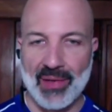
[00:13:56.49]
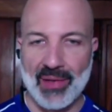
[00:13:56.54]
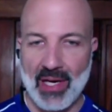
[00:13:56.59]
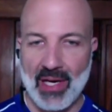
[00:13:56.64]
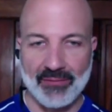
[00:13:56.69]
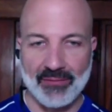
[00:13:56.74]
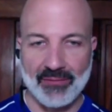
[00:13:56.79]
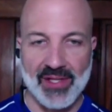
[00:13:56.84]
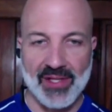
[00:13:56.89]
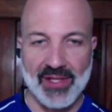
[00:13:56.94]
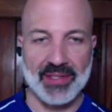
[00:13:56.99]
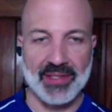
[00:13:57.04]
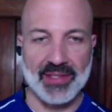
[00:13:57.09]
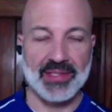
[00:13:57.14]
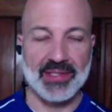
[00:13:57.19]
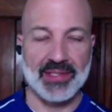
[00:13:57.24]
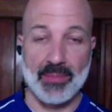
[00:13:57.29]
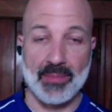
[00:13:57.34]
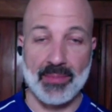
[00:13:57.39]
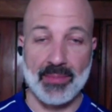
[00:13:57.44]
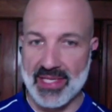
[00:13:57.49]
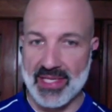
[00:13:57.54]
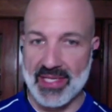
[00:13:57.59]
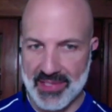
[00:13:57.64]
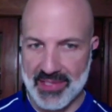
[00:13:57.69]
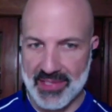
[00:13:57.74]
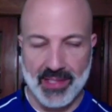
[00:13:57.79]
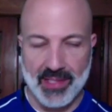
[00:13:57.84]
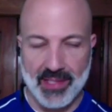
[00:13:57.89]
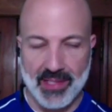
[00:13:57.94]
I know how it feels to
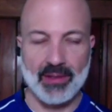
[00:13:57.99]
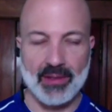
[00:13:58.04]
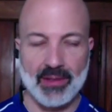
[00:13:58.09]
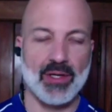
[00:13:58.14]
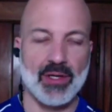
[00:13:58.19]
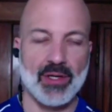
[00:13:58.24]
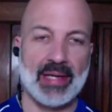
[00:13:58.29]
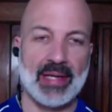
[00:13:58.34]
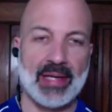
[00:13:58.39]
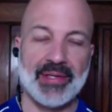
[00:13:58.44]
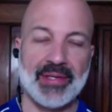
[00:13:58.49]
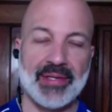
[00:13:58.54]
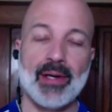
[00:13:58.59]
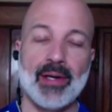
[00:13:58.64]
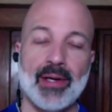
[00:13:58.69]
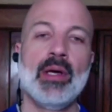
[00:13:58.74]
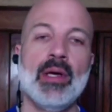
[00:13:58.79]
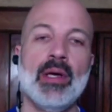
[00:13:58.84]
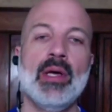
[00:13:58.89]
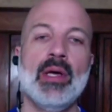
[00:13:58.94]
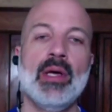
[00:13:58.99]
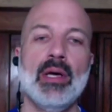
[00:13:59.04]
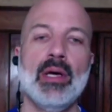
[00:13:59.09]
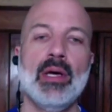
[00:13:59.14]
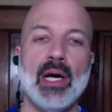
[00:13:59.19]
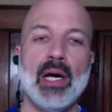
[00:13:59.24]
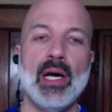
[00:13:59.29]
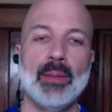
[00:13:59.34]
be a senior if you're out there